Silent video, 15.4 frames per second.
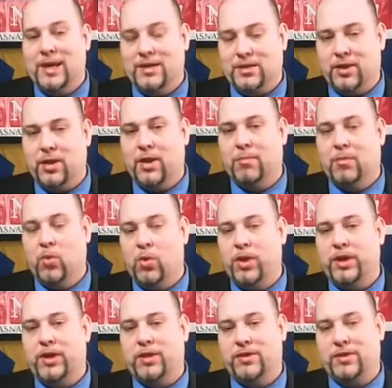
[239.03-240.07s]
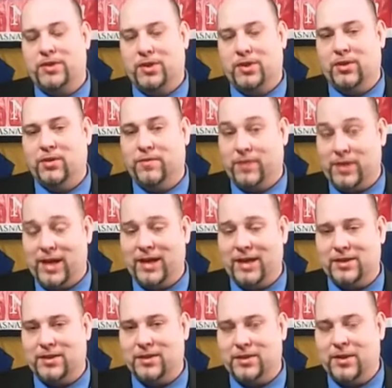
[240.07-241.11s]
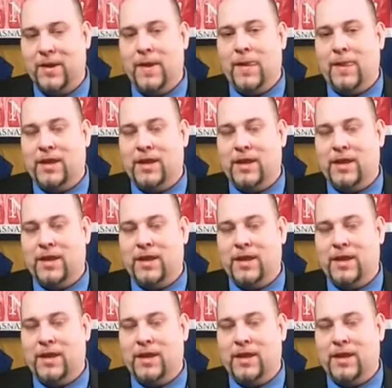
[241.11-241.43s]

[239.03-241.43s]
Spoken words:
as the number one concern for Texans.